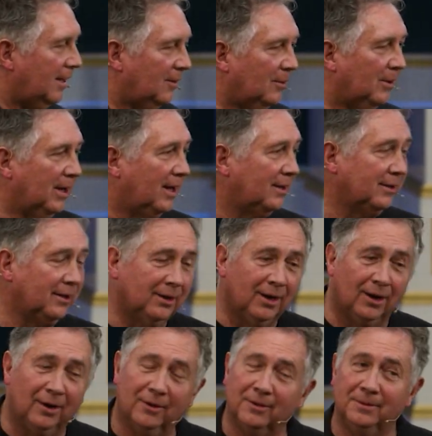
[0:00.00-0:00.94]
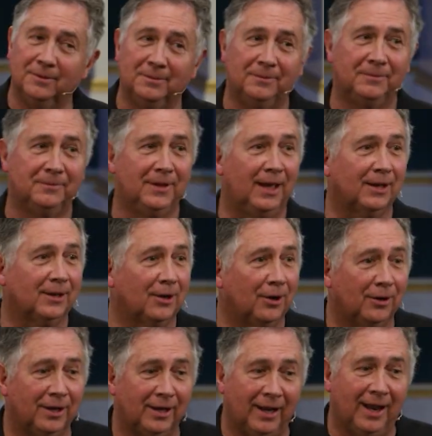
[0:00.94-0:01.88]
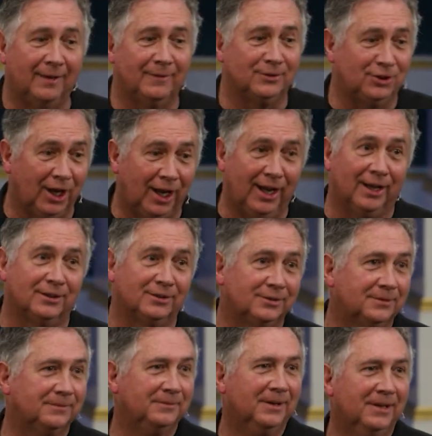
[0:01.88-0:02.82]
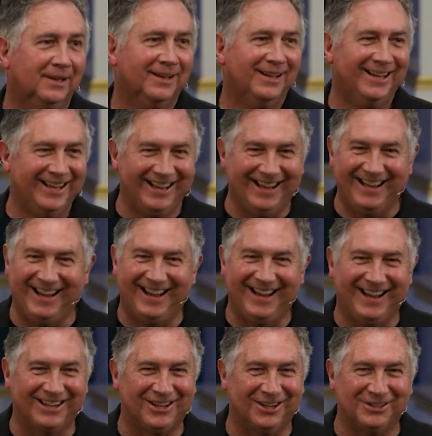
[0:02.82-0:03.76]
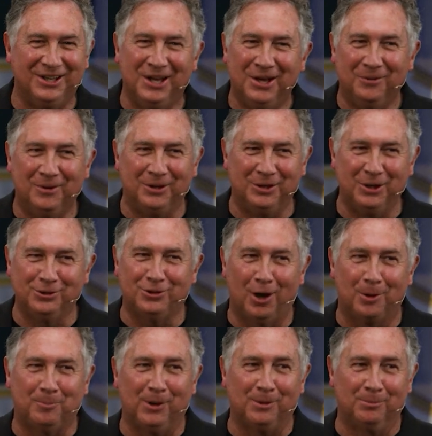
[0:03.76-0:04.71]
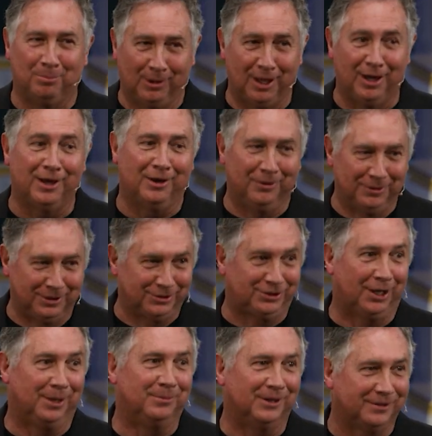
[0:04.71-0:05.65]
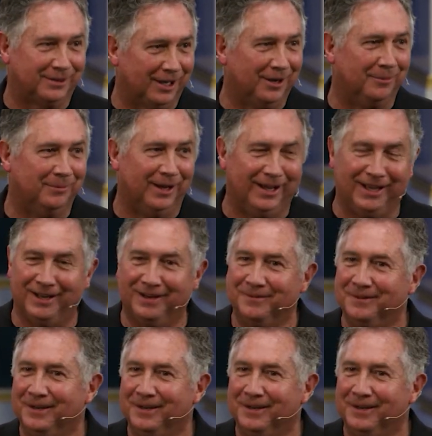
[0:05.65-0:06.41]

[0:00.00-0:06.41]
well, you know, that girl didn't have a chance. Because when you start putting blood on the subject there, man,